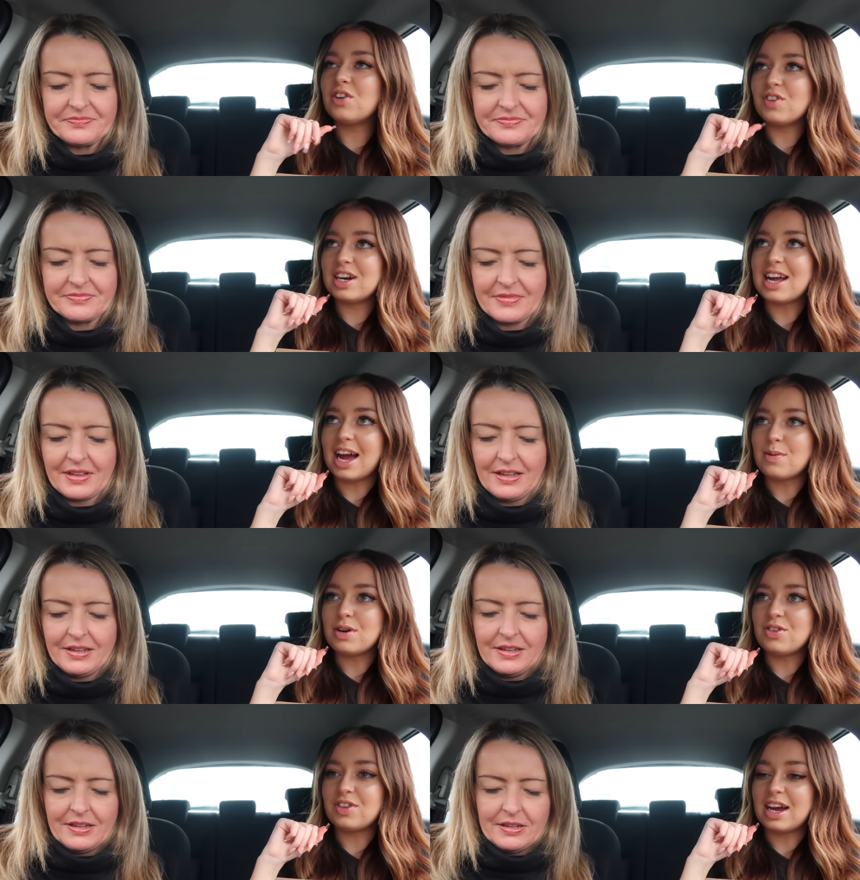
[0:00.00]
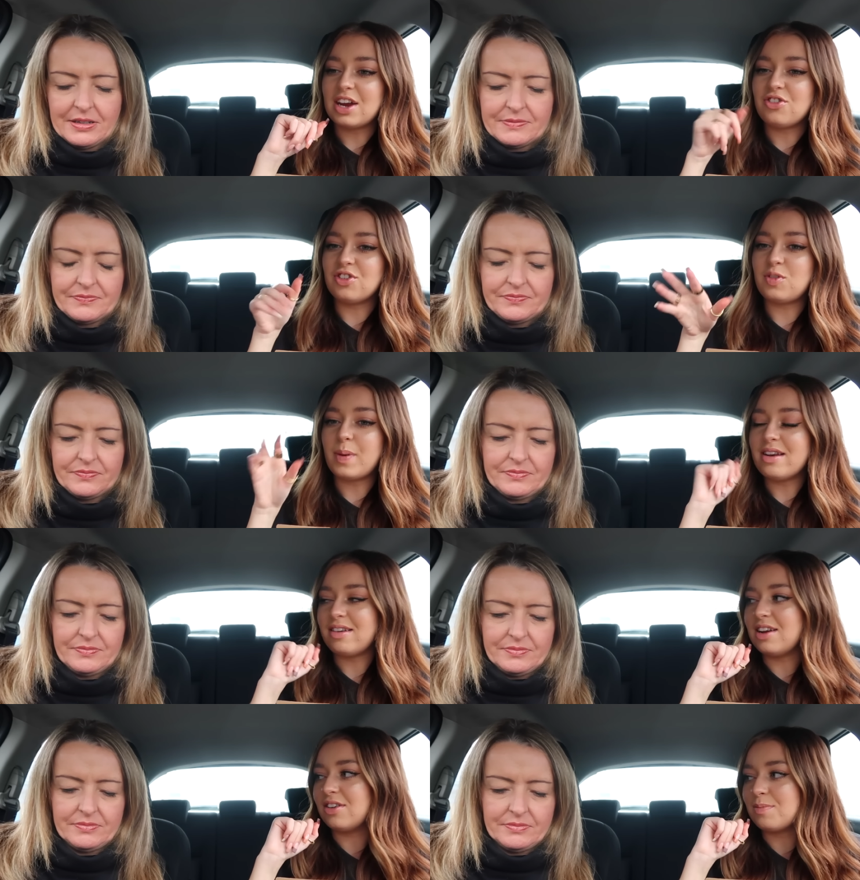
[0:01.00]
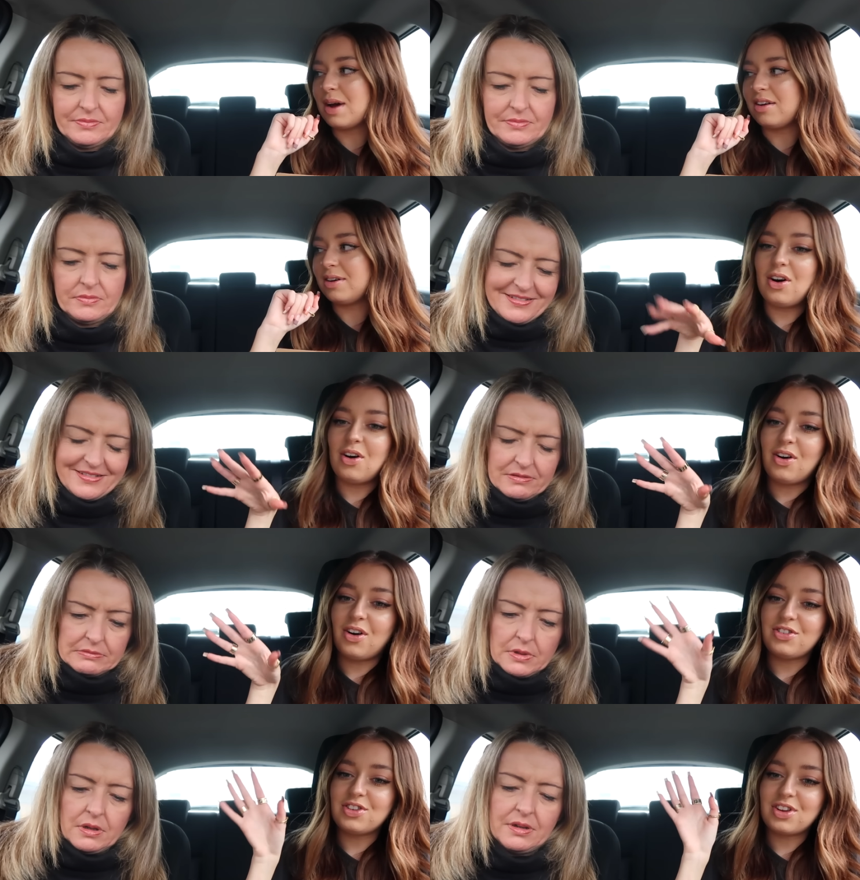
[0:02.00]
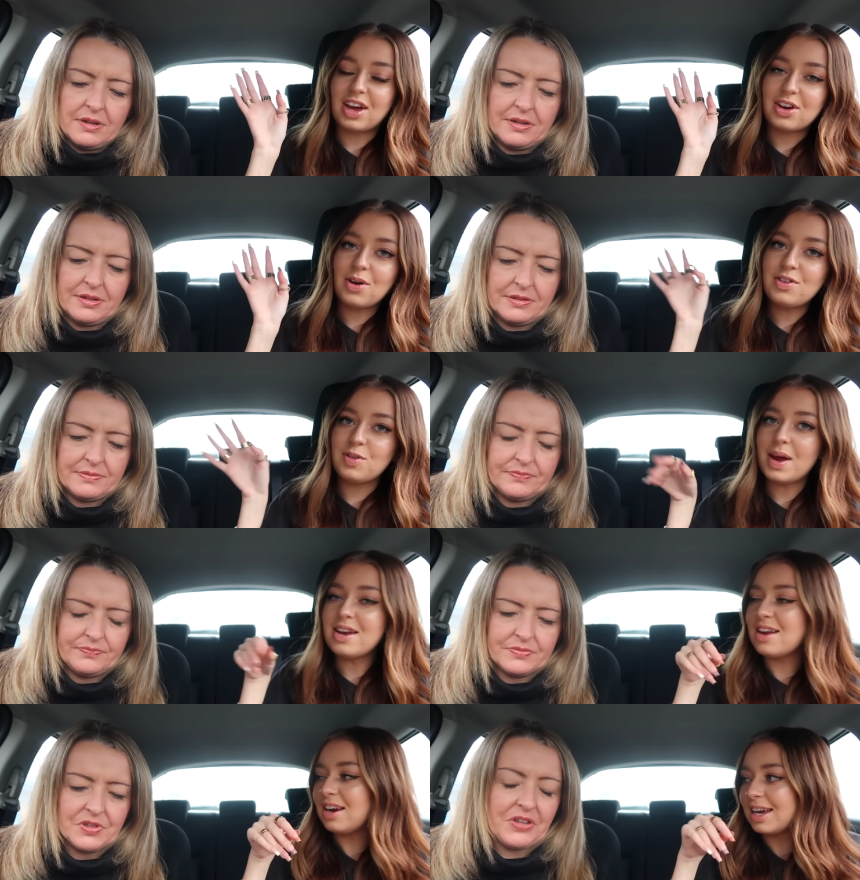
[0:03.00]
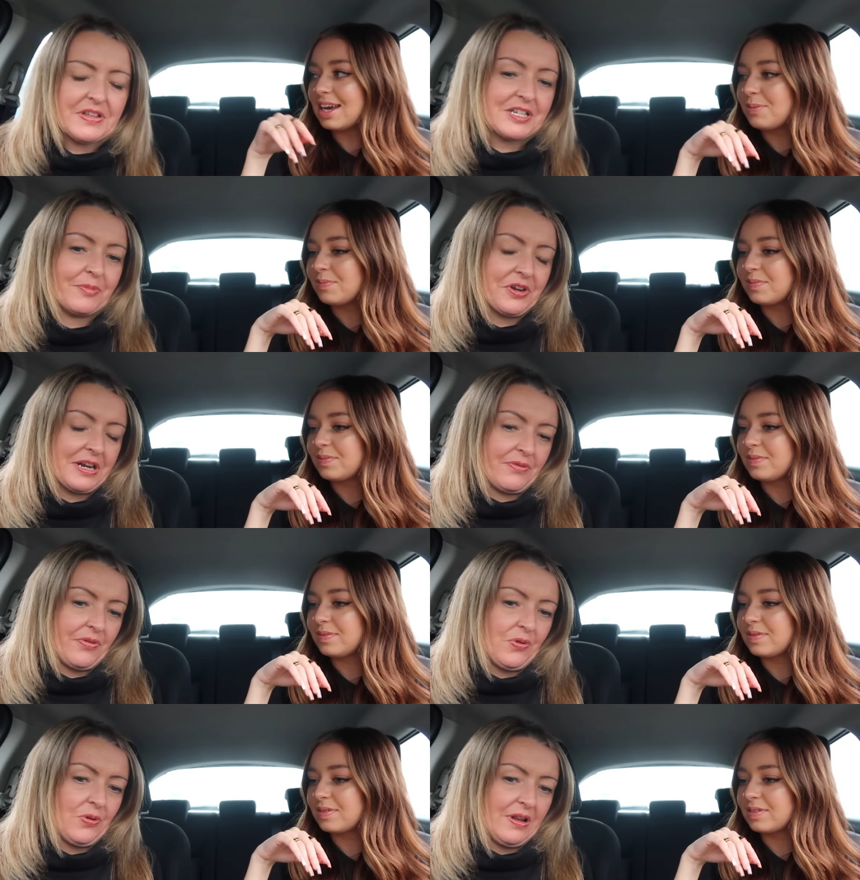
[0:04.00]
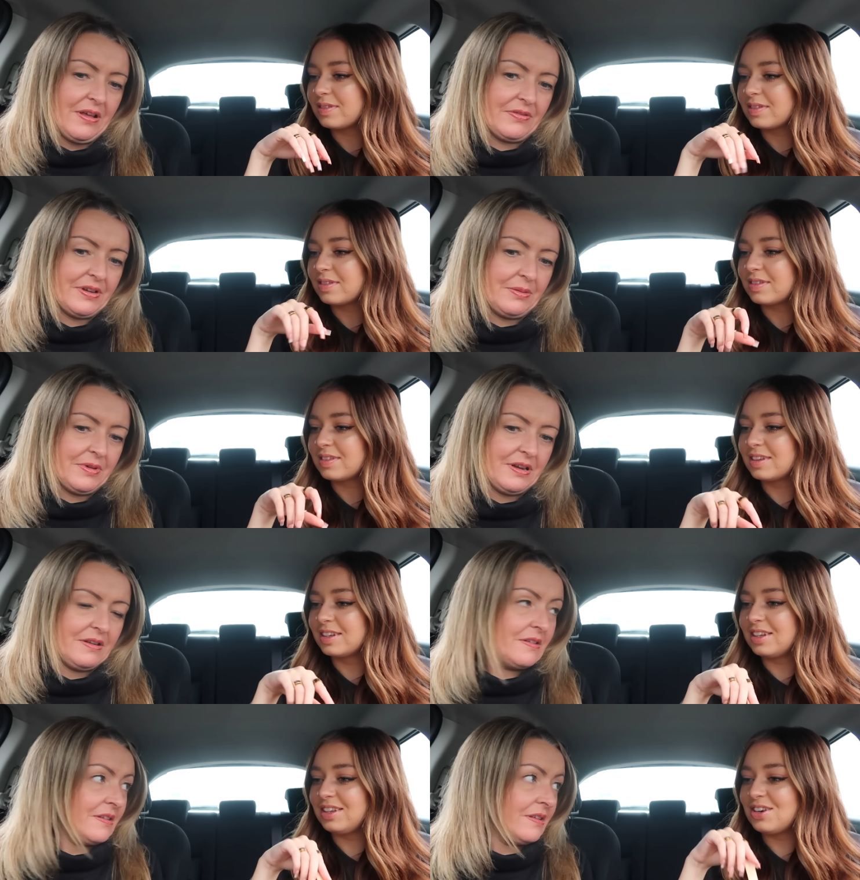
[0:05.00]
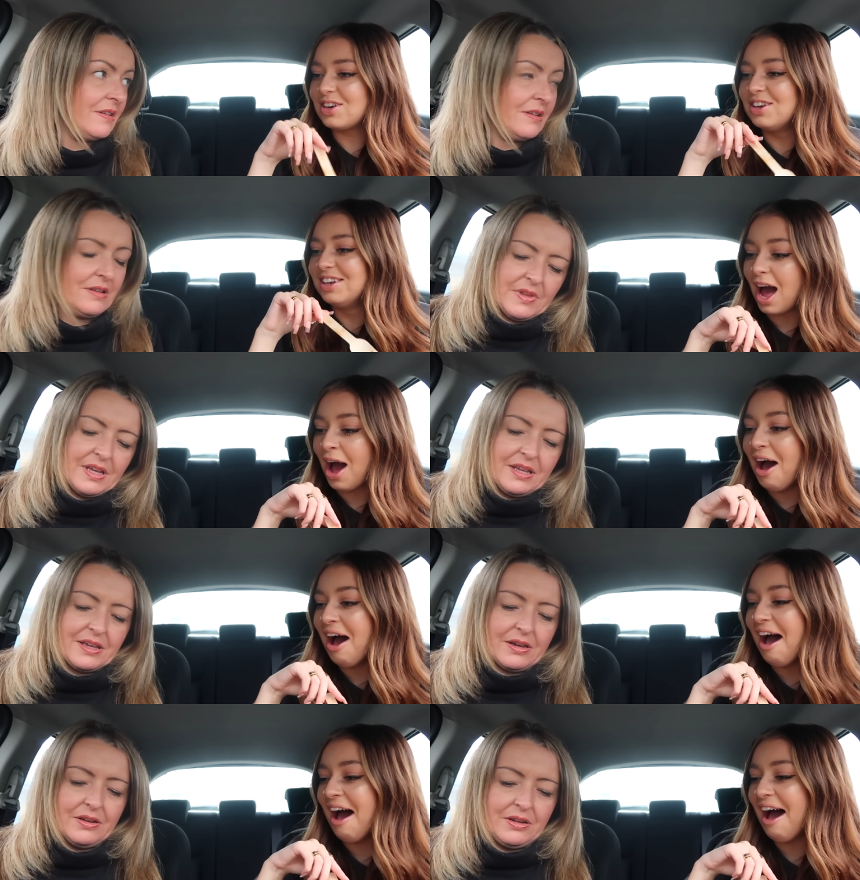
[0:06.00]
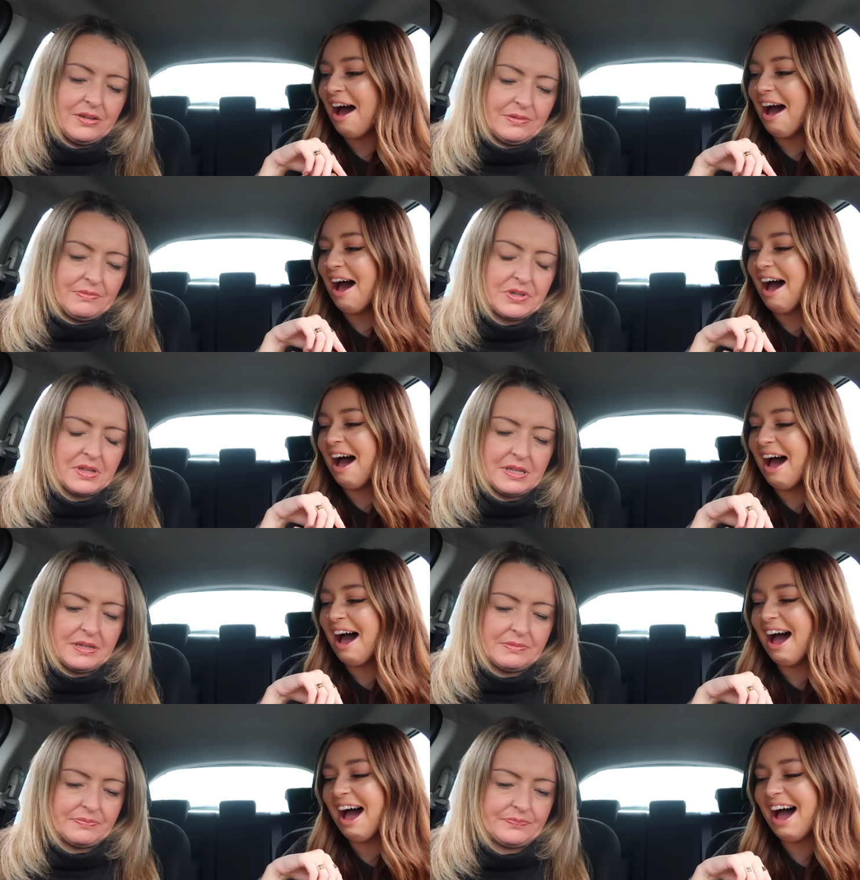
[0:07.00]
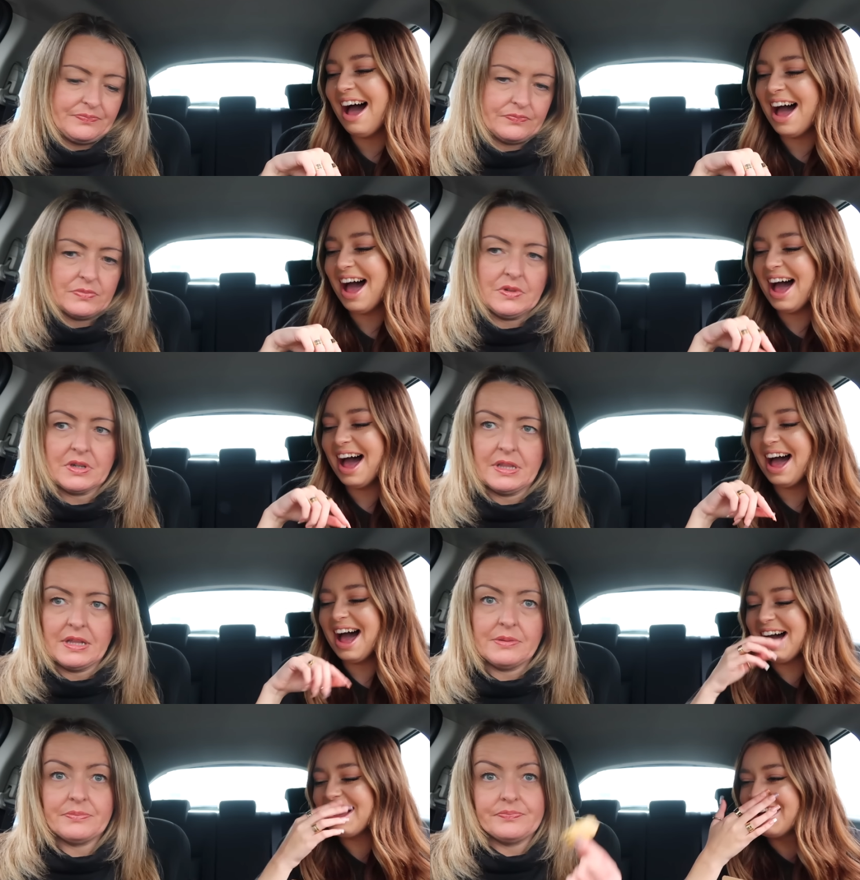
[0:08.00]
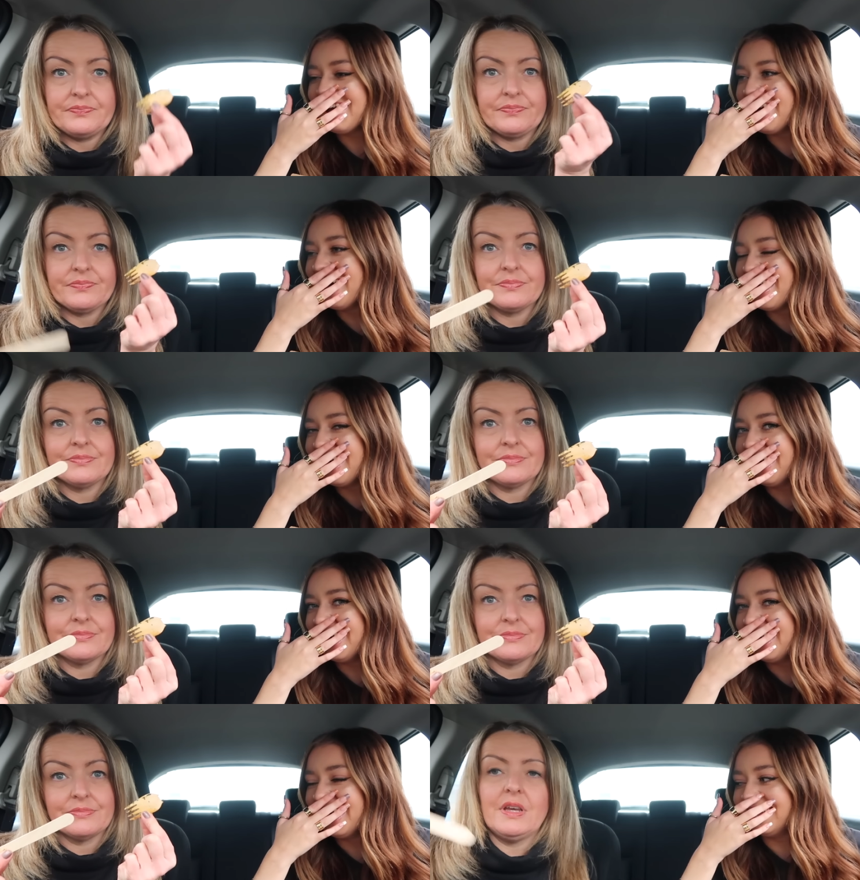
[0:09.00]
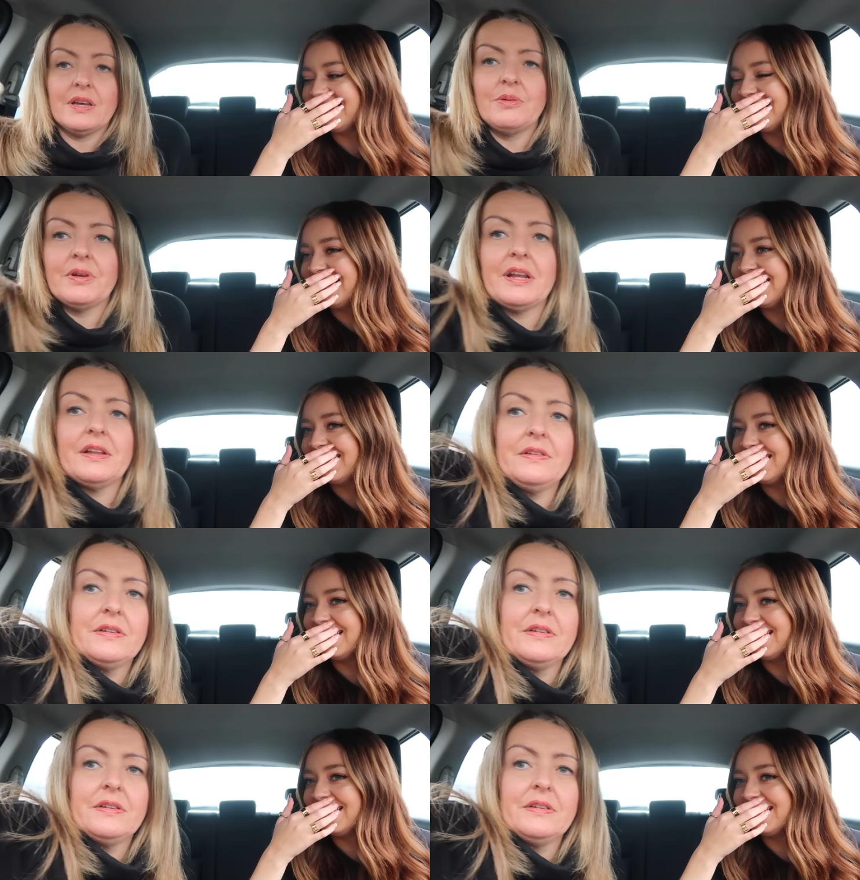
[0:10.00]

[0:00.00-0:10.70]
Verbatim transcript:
Speaker 1: I really hate when you say is just spend it, it doesn't matter. Or just like, go and spend it. Look like at it. this, I'm not gonna have a left in a minute.
Speaker 2: You there you go, look, look at that. Look at that. Yeah, go on, Anna.